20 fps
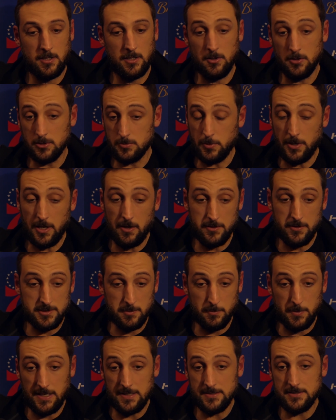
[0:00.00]
Coach Brown is
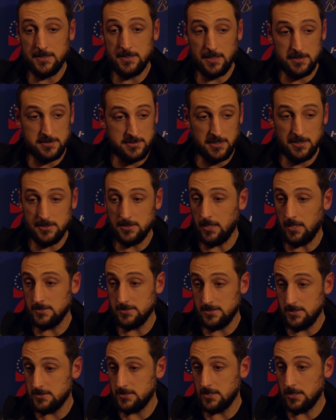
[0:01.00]
amazing, assist,
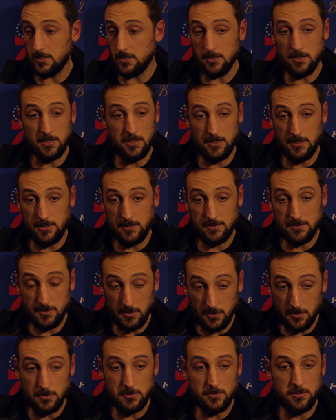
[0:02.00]
assistant uh,
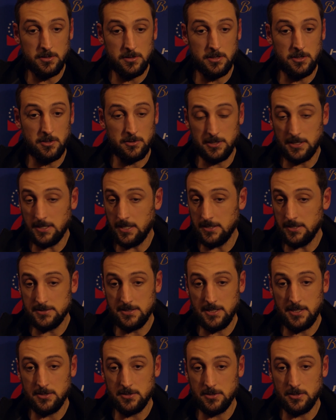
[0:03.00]
to all the
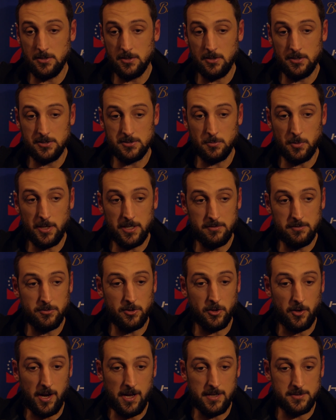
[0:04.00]
organization. You know, is ready
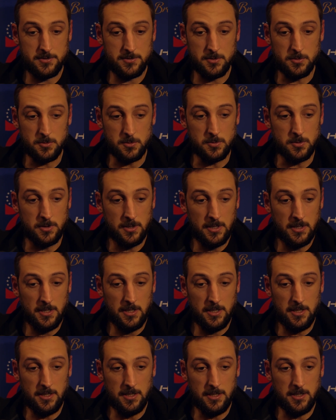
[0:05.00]
for us to
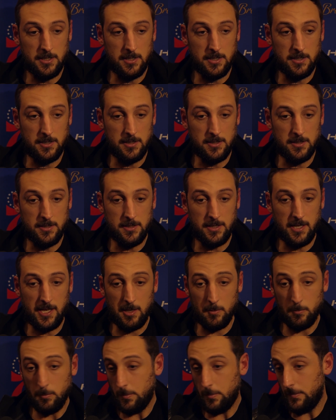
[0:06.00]
uh,
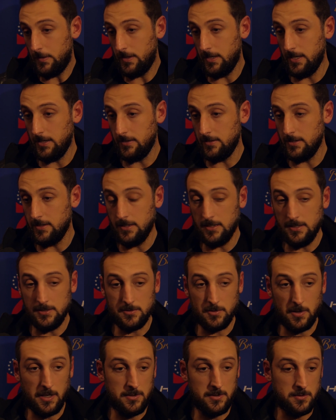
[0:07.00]
help and uh,
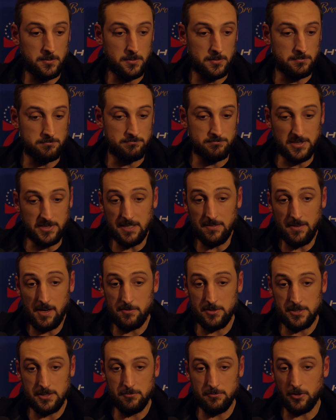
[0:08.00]
try to give
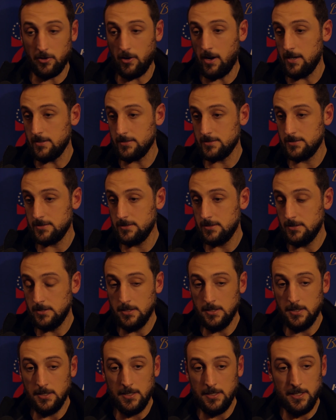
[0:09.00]
everything for us.
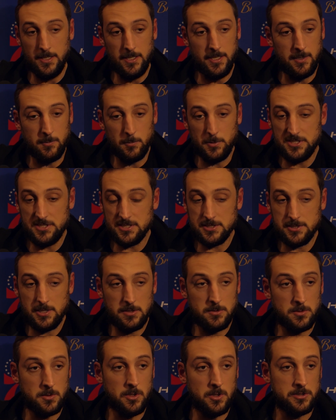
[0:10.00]
And we just
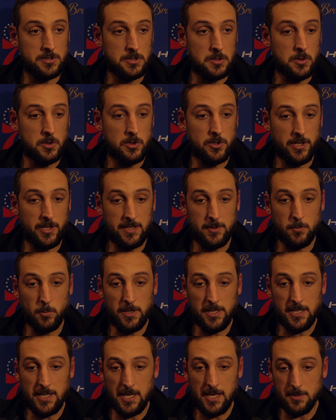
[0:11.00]
try to go on the court and
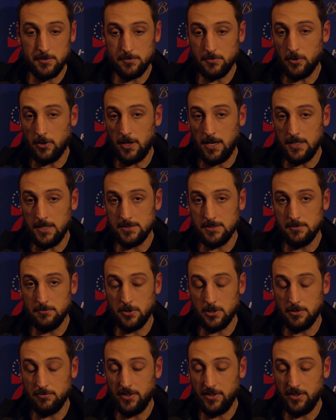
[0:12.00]
win games for us and for the